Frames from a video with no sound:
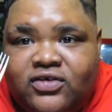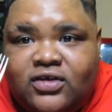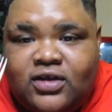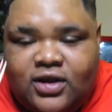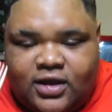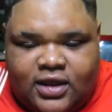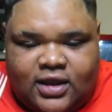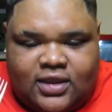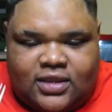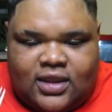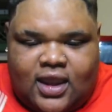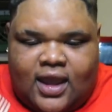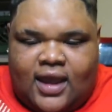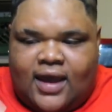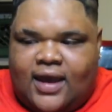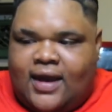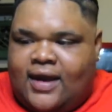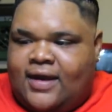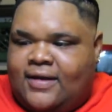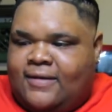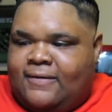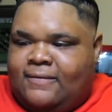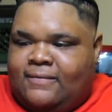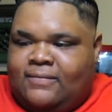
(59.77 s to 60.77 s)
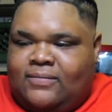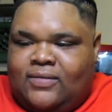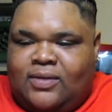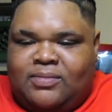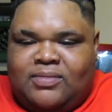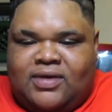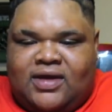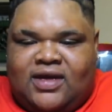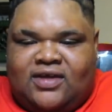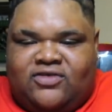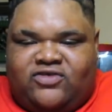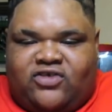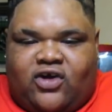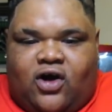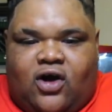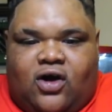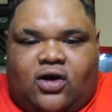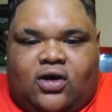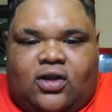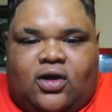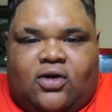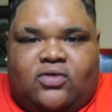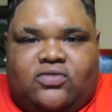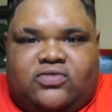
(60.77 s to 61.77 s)
Look at that. Let me get y'all
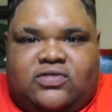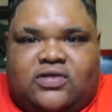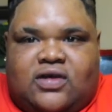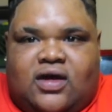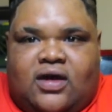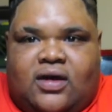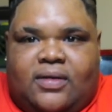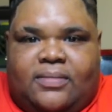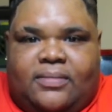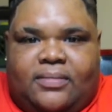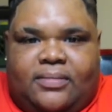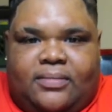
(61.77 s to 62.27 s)
close up.